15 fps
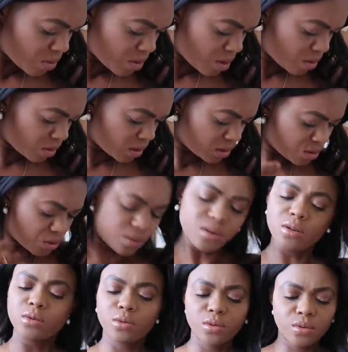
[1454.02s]
I don't think this
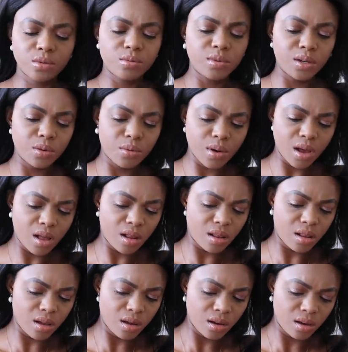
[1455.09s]
one goes really well.
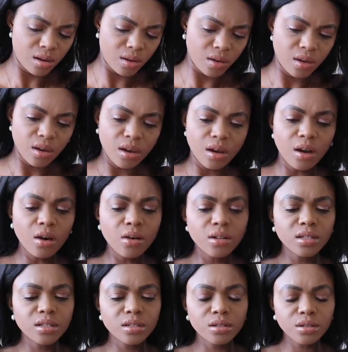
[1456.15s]
Oh,
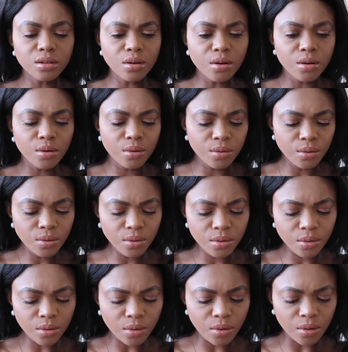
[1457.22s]
this is so
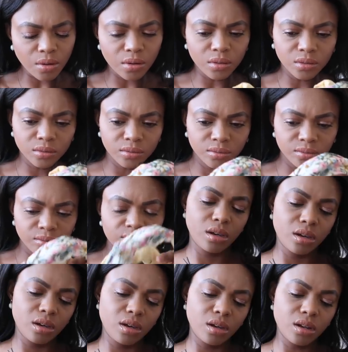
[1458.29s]
cool.
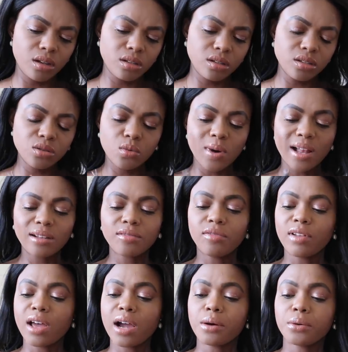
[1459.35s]
Again, this is the
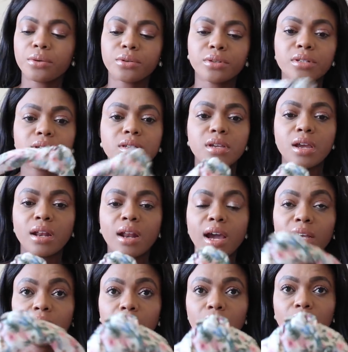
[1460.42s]
Wildflowers, and
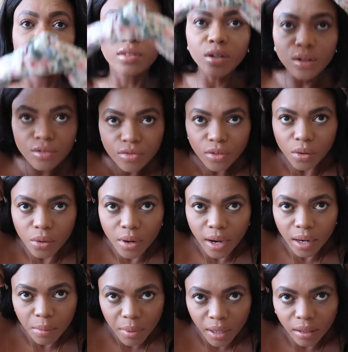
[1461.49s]
I love a good floral
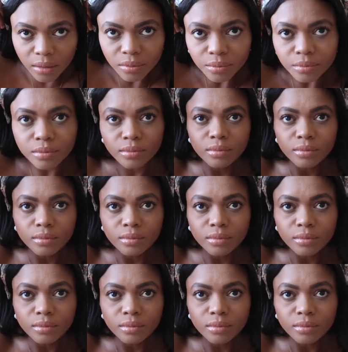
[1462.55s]
headband.